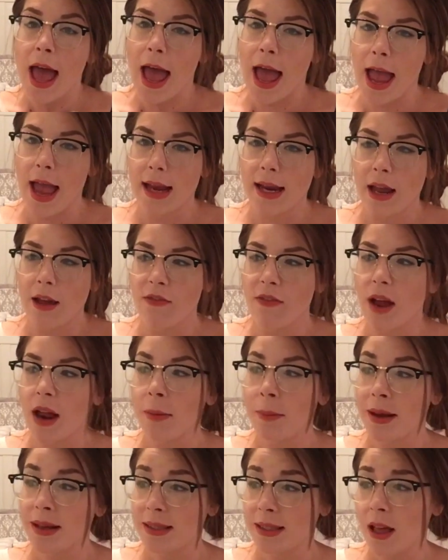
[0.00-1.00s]
And I
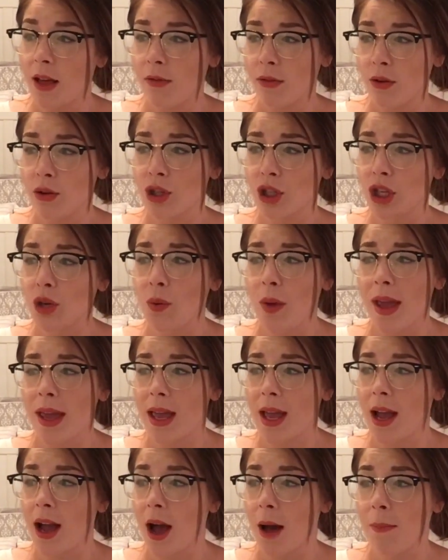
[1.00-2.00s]
find myself usually
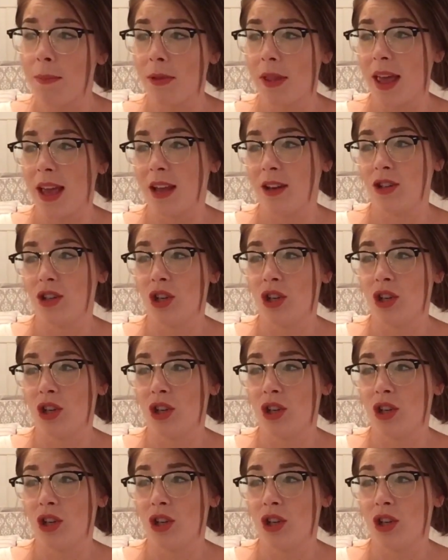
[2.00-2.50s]
waking up like